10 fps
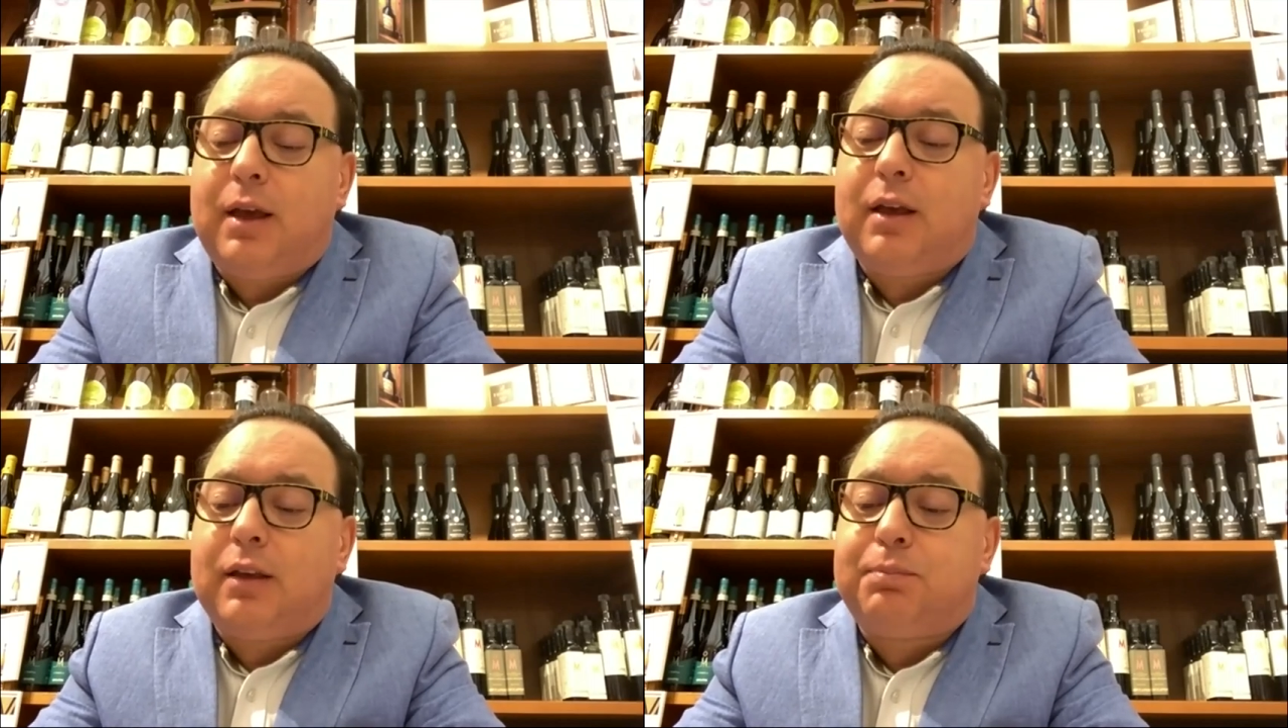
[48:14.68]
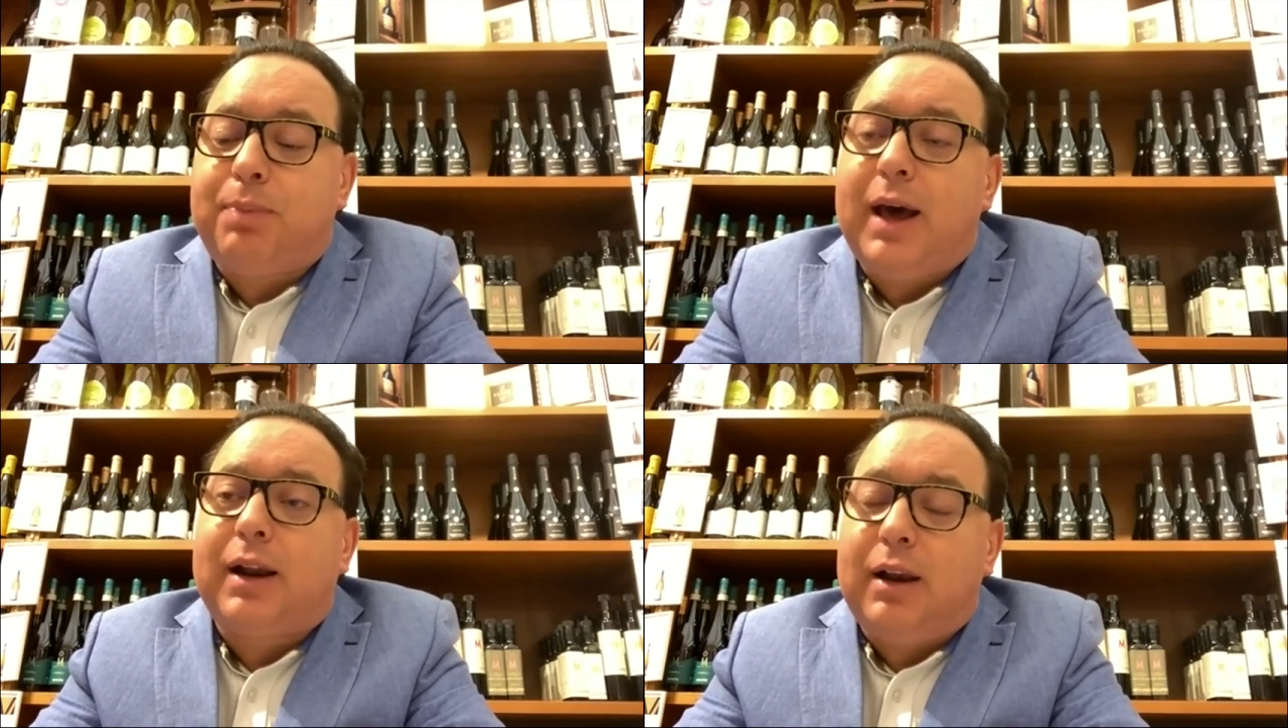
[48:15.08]

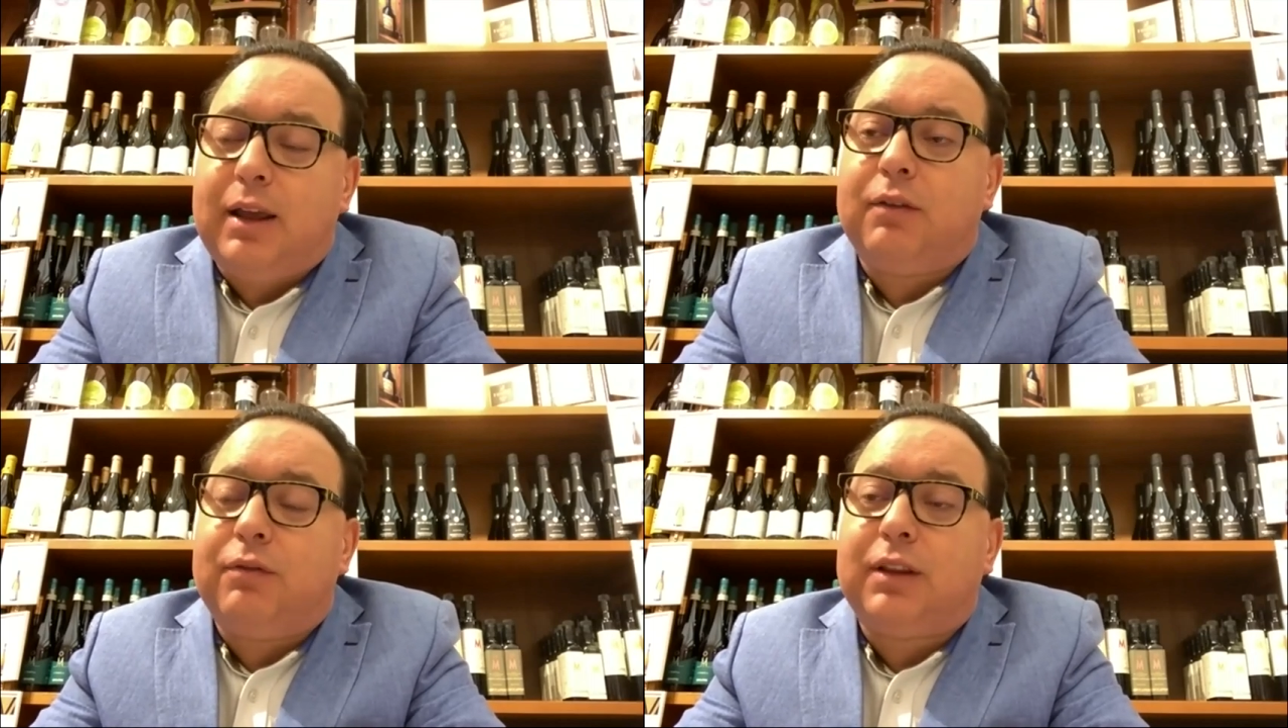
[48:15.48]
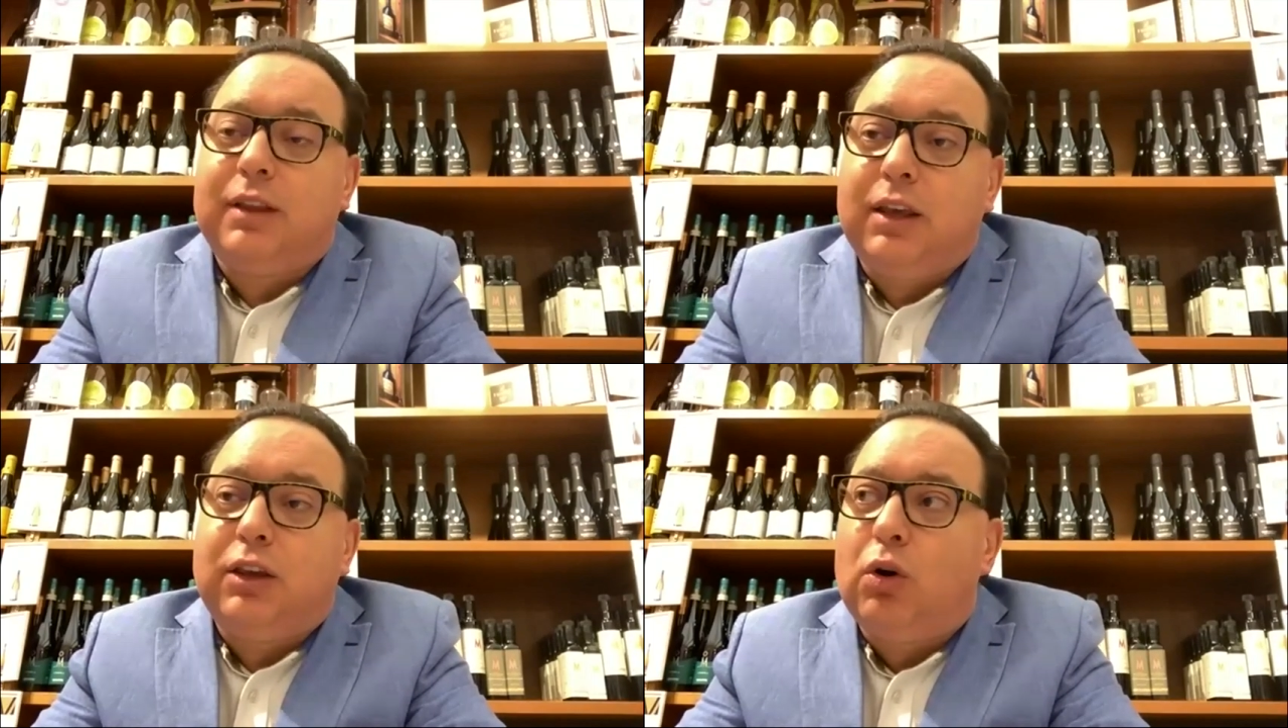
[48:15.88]
sparkling
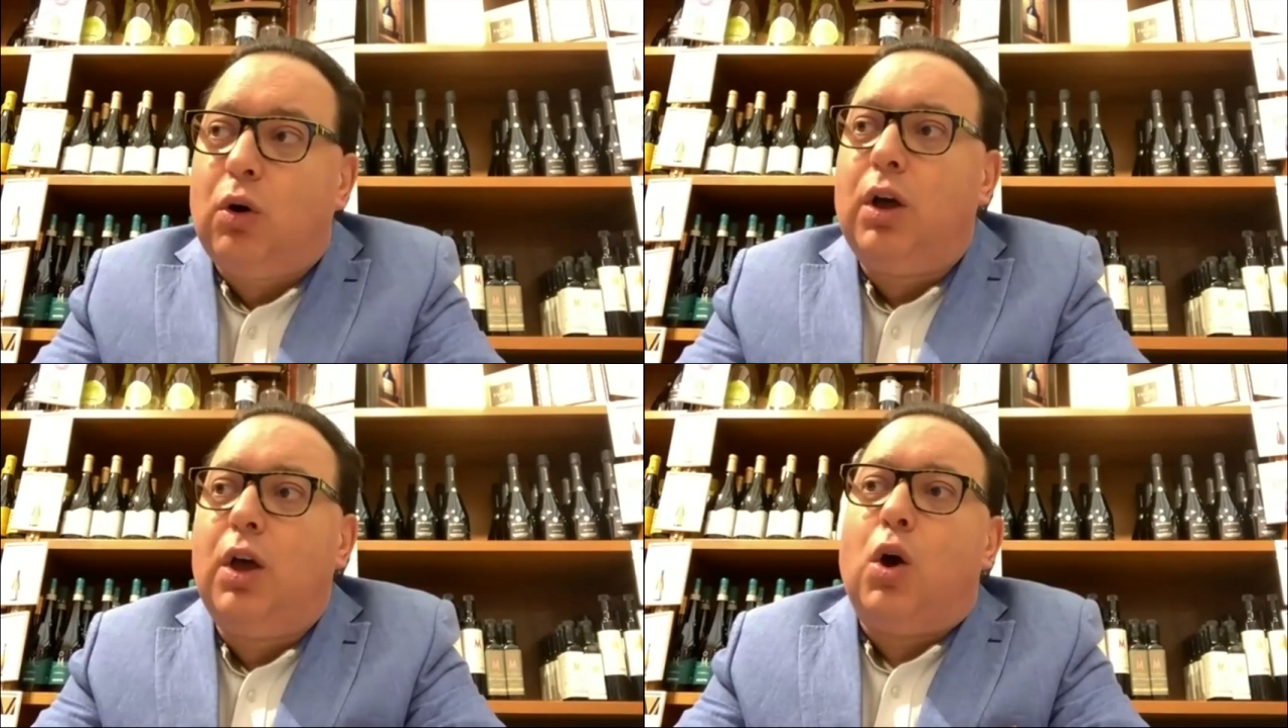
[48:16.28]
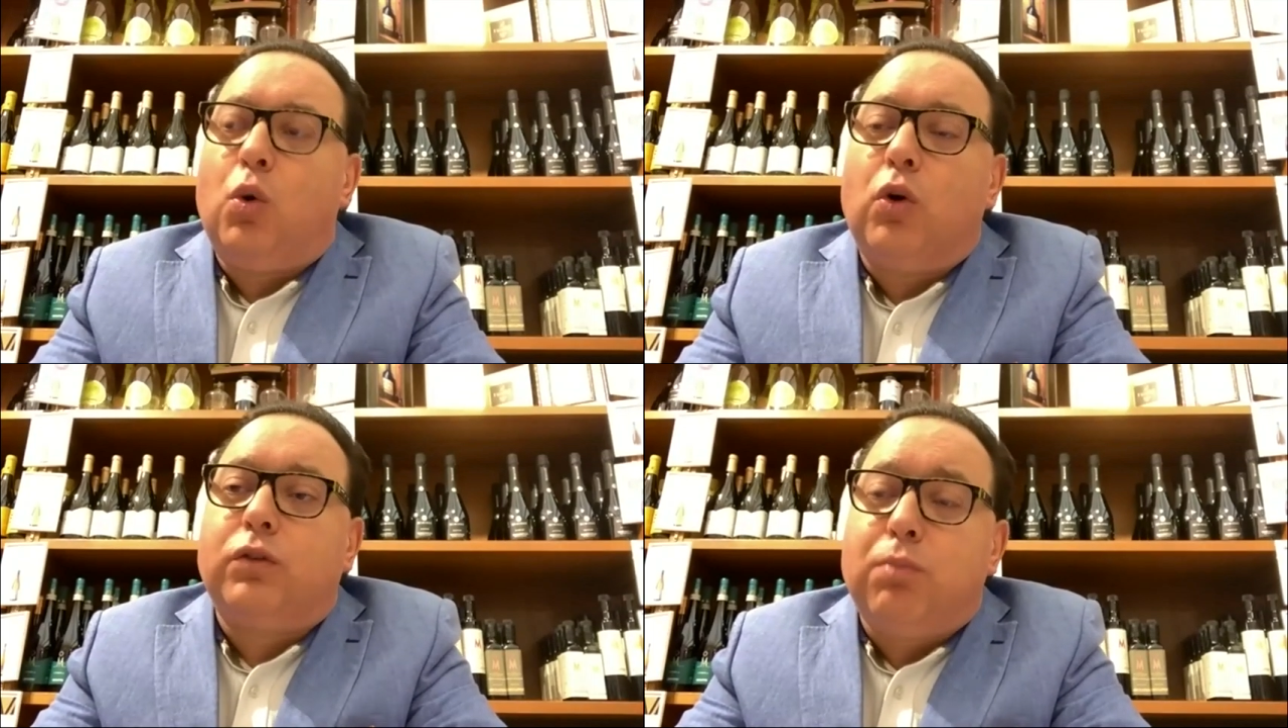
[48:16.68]
Verdicchio
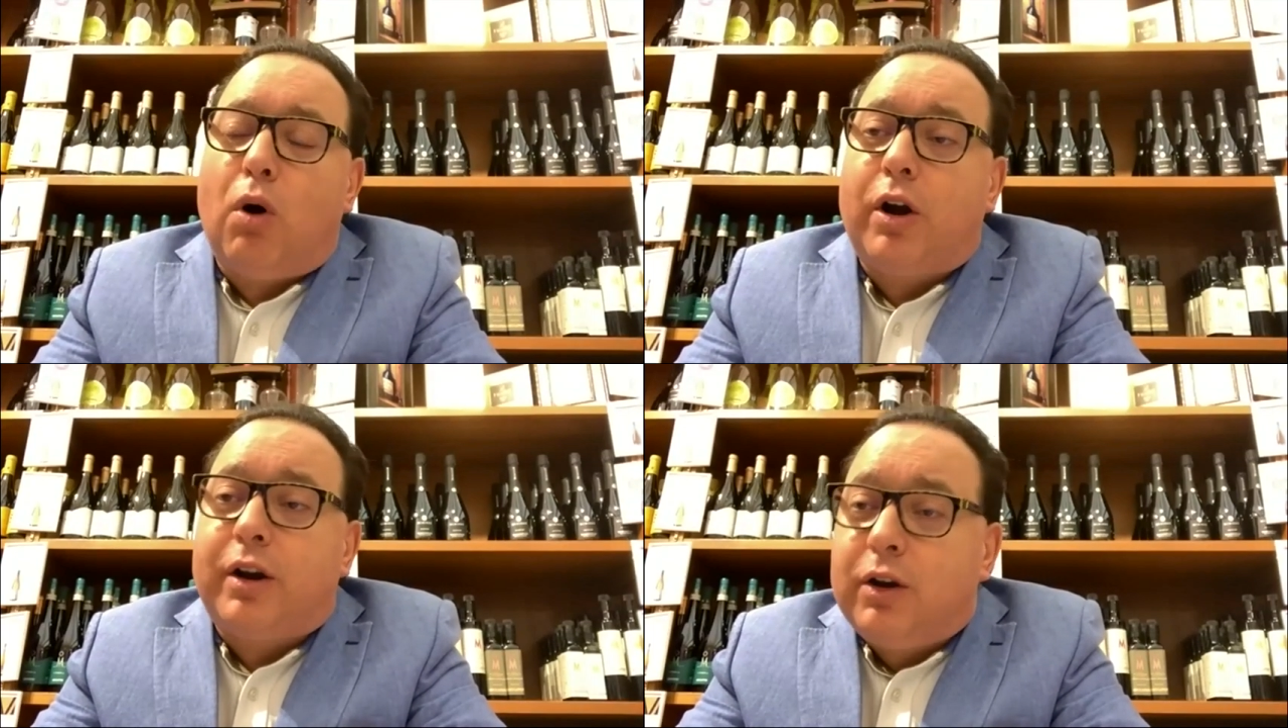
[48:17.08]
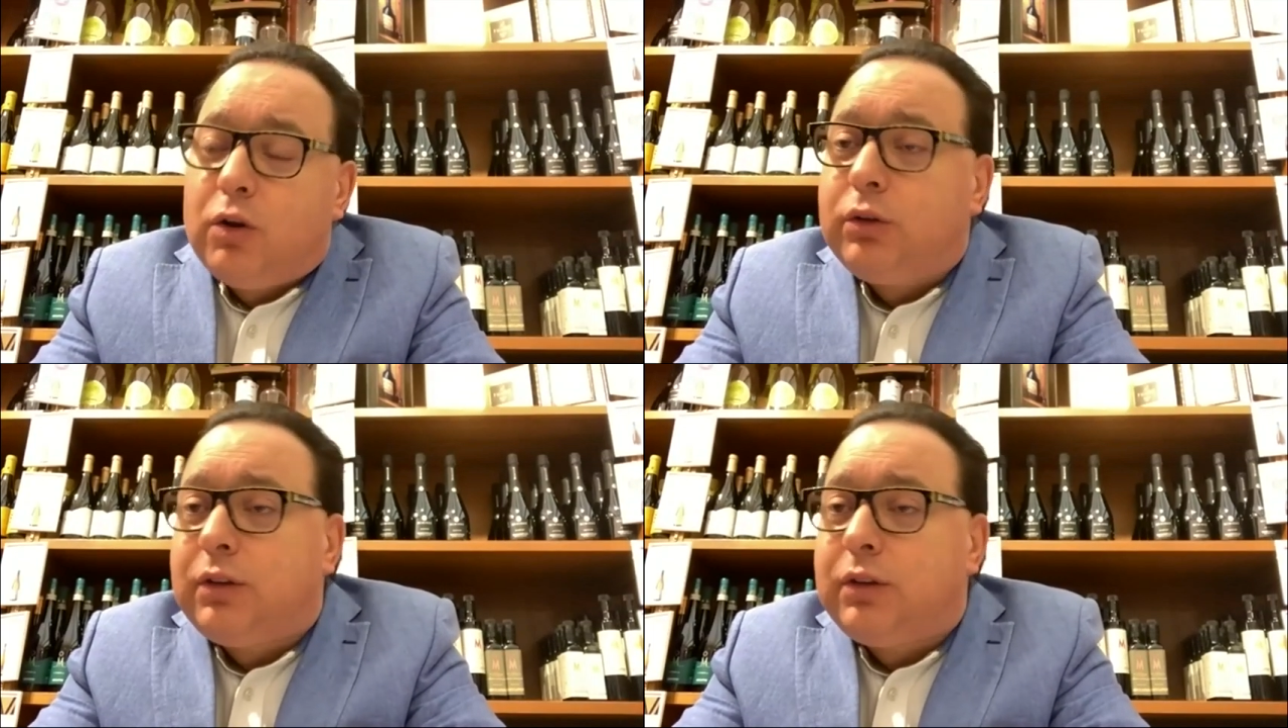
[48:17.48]
was born not